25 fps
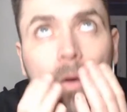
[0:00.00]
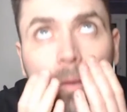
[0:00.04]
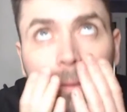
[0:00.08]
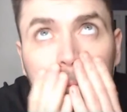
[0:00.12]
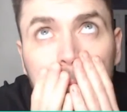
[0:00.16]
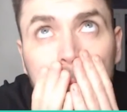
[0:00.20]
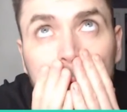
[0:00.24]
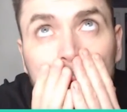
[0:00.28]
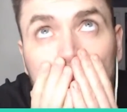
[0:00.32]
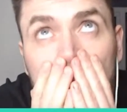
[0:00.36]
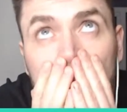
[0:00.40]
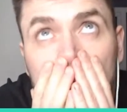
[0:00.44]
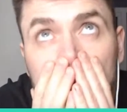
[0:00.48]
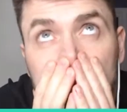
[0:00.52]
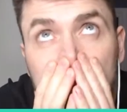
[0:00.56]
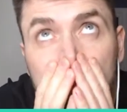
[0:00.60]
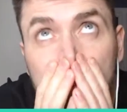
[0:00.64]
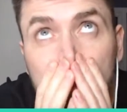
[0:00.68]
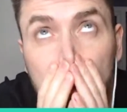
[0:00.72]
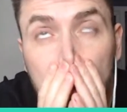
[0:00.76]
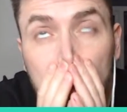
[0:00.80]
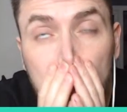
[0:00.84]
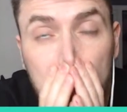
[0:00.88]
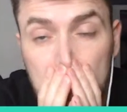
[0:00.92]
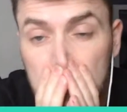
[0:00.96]

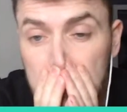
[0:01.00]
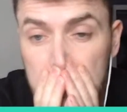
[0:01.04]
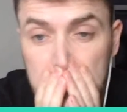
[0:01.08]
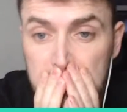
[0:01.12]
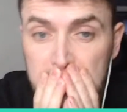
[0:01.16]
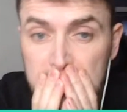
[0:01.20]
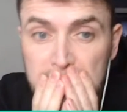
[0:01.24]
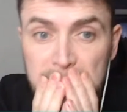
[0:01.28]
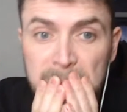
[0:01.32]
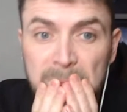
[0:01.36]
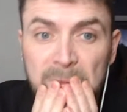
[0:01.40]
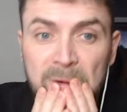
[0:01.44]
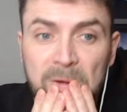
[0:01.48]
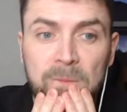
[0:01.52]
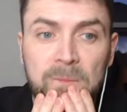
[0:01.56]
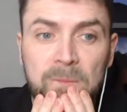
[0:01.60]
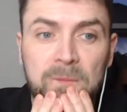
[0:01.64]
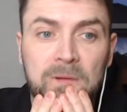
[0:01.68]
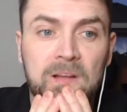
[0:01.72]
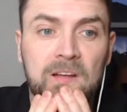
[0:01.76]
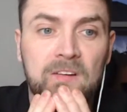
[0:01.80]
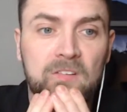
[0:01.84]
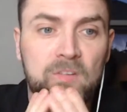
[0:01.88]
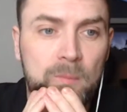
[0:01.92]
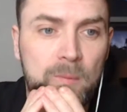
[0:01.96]
Unbelievable.
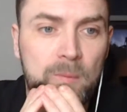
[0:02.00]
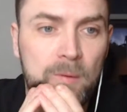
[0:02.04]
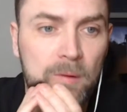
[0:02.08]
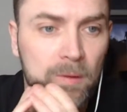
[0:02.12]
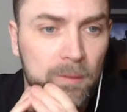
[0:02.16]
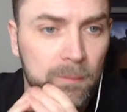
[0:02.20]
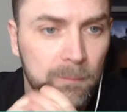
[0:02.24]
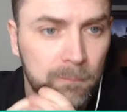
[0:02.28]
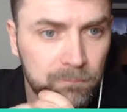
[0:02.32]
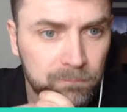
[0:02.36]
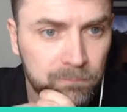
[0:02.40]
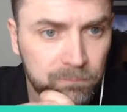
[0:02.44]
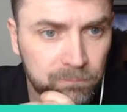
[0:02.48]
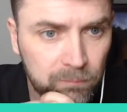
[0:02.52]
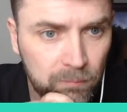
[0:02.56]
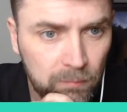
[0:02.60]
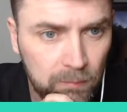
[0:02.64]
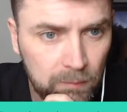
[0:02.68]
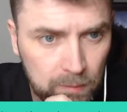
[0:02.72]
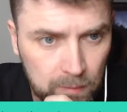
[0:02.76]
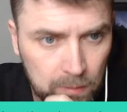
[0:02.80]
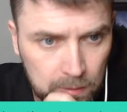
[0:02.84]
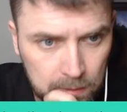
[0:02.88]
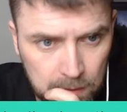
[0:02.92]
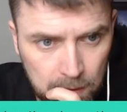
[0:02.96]
Unbelievable.
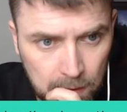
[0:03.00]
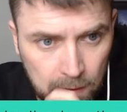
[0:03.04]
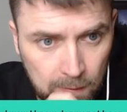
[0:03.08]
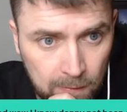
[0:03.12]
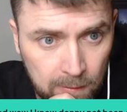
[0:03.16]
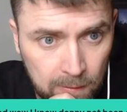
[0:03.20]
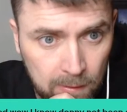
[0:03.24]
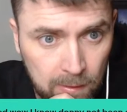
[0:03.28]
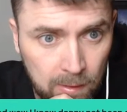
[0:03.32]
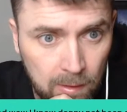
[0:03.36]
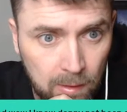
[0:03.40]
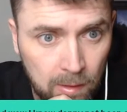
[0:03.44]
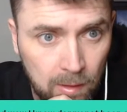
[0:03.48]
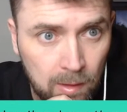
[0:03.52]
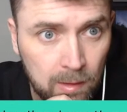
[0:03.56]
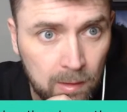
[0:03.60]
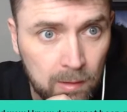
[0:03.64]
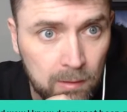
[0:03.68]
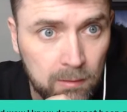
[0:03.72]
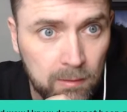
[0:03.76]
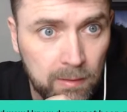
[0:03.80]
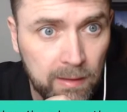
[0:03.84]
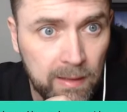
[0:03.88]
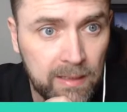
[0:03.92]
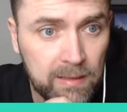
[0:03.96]

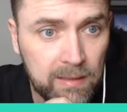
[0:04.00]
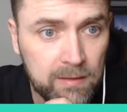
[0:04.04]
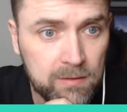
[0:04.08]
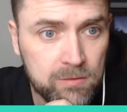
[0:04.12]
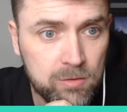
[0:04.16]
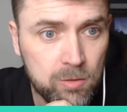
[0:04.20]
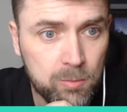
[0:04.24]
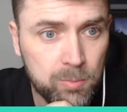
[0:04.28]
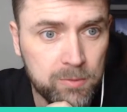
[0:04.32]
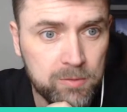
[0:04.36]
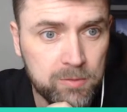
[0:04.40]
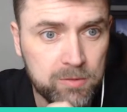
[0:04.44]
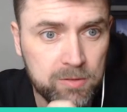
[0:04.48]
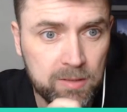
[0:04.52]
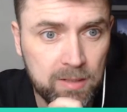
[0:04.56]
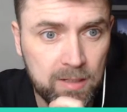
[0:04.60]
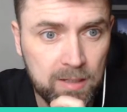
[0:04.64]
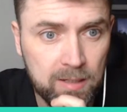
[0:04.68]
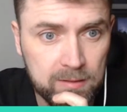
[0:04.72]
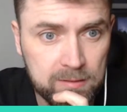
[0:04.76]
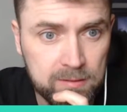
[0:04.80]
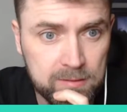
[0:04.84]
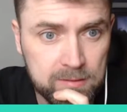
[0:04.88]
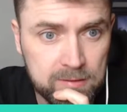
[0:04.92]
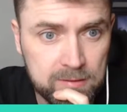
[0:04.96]
Lee, super
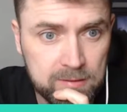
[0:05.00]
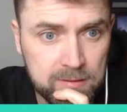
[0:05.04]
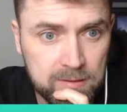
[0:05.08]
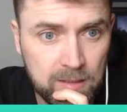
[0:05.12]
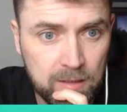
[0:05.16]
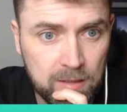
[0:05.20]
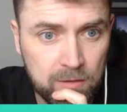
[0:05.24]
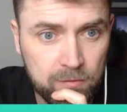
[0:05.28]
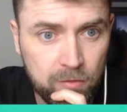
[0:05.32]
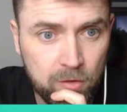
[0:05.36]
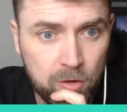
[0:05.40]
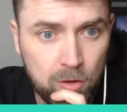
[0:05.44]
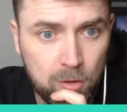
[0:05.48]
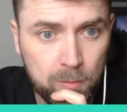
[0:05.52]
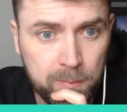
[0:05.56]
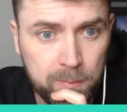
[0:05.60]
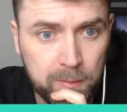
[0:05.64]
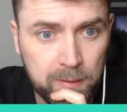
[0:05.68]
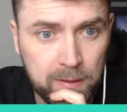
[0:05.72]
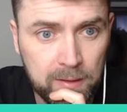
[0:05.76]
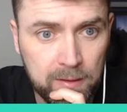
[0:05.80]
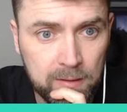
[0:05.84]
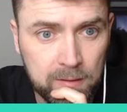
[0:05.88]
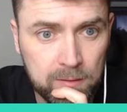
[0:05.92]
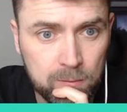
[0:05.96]
chats, they've all
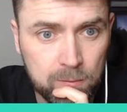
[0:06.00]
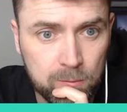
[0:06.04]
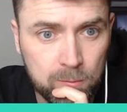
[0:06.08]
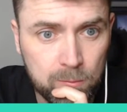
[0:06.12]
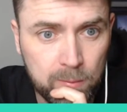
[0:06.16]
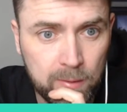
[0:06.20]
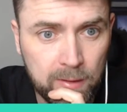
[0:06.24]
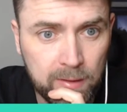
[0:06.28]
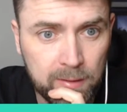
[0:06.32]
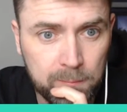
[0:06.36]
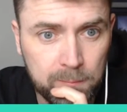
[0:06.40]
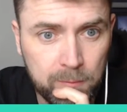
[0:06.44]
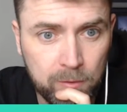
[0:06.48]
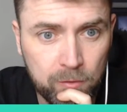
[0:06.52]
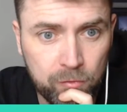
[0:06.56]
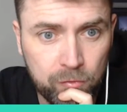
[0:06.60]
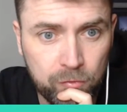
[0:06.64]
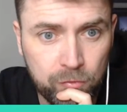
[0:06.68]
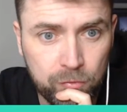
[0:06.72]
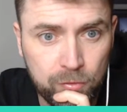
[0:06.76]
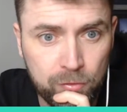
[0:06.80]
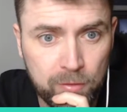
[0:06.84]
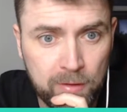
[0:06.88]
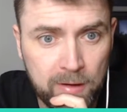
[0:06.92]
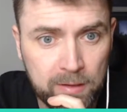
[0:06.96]
been wank, but
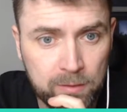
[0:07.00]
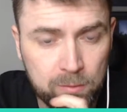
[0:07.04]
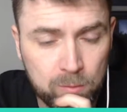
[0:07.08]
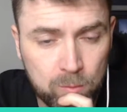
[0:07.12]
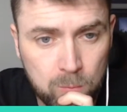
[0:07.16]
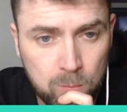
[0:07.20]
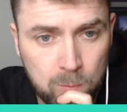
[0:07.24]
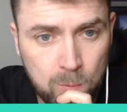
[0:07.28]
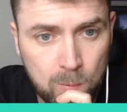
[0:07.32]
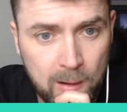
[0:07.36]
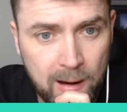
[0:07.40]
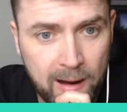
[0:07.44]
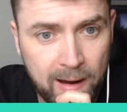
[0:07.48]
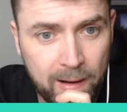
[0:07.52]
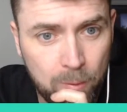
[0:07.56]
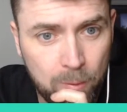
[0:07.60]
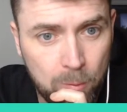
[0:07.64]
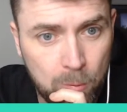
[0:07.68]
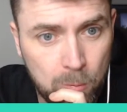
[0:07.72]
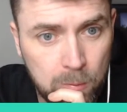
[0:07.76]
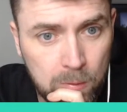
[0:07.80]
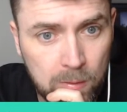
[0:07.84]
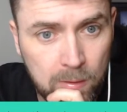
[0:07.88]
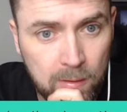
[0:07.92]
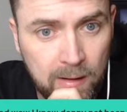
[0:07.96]
Fred,
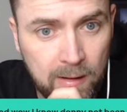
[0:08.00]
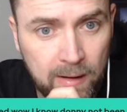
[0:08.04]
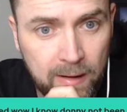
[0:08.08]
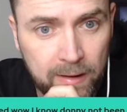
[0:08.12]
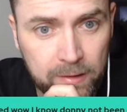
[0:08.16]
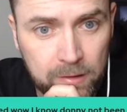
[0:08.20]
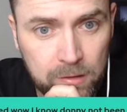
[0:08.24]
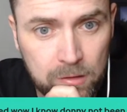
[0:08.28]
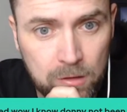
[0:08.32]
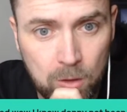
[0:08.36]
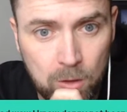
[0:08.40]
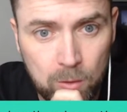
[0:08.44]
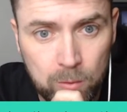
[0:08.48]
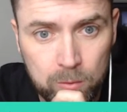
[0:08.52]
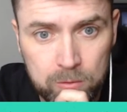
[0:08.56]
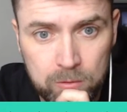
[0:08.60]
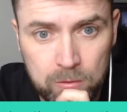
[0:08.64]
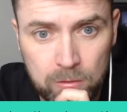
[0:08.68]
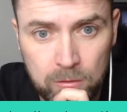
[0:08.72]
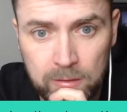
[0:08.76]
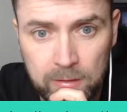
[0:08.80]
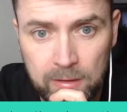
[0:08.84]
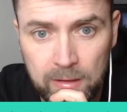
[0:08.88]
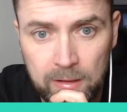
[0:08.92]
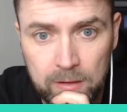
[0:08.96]
wow. I know
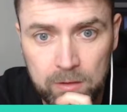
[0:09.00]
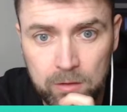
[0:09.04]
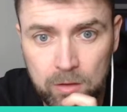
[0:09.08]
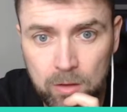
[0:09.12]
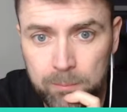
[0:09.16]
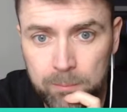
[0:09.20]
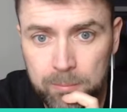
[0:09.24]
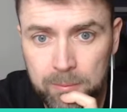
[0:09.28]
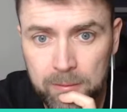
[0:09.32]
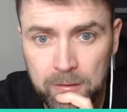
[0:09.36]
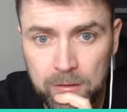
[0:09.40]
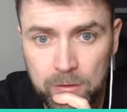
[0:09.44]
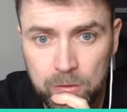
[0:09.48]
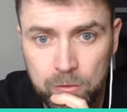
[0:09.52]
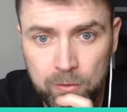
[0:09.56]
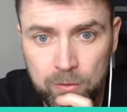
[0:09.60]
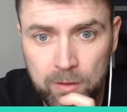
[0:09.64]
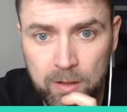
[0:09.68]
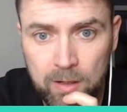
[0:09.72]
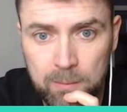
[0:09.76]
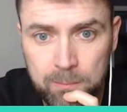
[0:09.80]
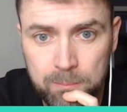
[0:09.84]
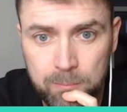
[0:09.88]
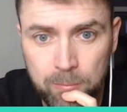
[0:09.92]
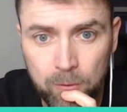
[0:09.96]
Donate not been
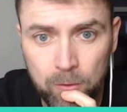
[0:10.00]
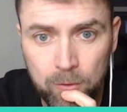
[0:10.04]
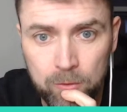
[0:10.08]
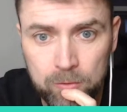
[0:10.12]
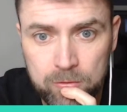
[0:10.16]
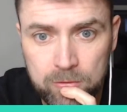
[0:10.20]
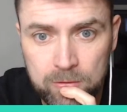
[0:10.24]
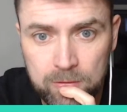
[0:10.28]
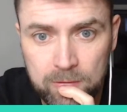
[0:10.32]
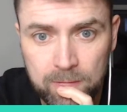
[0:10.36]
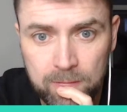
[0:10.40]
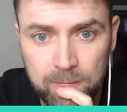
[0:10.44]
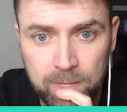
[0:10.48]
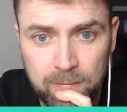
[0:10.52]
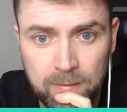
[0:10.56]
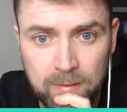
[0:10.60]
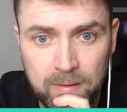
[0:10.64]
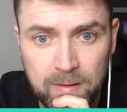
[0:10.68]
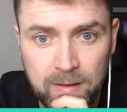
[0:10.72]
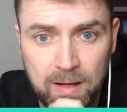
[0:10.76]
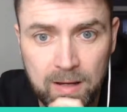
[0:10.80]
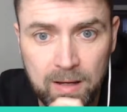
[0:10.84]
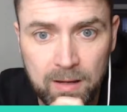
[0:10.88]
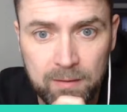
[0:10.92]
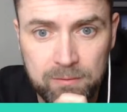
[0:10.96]
great, but
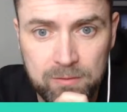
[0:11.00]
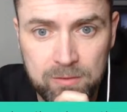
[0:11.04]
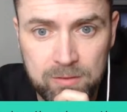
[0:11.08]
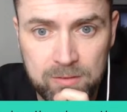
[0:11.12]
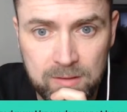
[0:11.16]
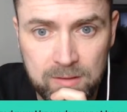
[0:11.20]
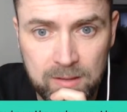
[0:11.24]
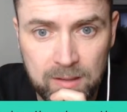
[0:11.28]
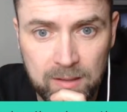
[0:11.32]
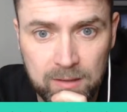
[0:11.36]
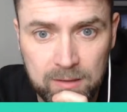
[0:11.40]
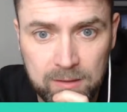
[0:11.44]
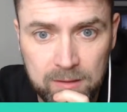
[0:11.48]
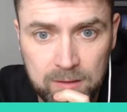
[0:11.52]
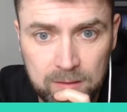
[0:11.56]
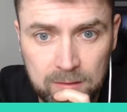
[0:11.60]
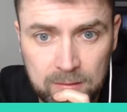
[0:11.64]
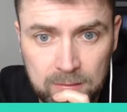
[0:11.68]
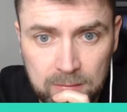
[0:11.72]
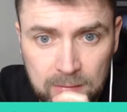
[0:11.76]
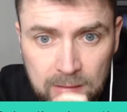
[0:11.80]
I'd stick